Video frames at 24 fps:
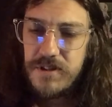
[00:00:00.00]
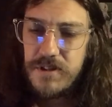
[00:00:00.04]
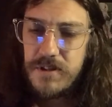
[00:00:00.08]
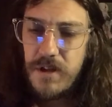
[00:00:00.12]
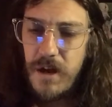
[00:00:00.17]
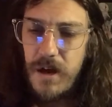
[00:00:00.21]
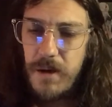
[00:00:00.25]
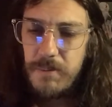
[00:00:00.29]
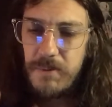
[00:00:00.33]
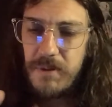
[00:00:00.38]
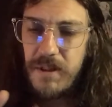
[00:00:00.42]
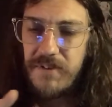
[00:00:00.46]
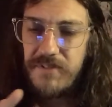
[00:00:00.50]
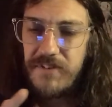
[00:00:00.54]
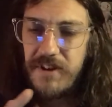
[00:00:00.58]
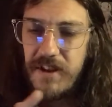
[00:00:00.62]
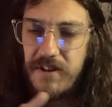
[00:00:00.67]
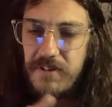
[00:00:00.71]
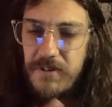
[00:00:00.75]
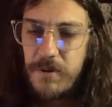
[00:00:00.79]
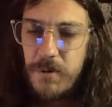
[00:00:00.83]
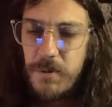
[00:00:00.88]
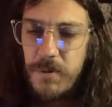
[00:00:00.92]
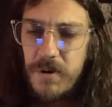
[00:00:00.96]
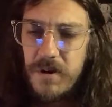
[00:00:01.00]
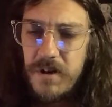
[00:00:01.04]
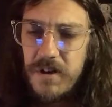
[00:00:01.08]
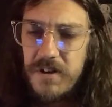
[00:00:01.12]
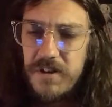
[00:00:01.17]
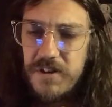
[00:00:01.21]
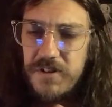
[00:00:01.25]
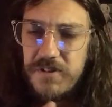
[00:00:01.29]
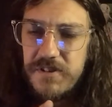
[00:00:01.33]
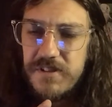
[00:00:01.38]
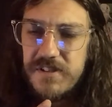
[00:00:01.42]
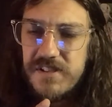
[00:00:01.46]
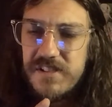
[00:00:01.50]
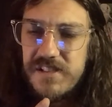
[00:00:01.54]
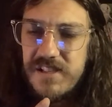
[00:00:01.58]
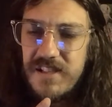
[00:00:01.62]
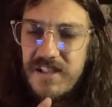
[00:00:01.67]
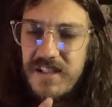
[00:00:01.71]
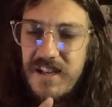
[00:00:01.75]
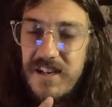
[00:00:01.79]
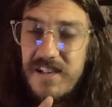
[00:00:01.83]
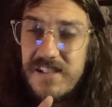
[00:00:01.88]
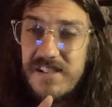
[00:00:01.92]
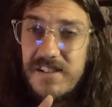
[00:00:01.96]
top left hand corner, you can see
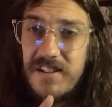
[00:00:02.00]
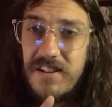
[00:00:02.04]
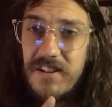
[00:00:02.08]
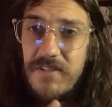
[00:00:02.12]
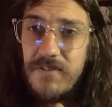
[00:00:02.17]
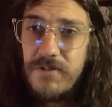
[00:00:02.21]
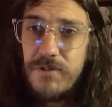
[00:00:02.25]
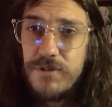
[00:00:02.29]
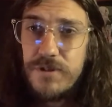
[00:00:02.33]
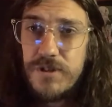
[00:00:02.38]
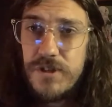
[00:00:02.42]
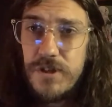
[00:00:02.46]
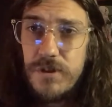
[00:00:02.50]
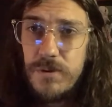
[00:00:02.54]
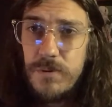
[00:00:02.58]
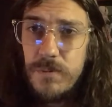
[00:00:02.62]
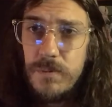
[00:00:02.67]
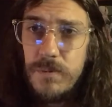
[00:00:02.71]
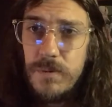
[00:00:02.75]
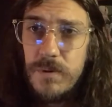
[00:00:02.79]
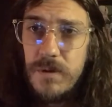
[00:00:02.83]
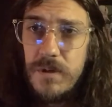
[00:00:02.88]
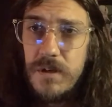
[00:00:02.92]
that it's a level 2,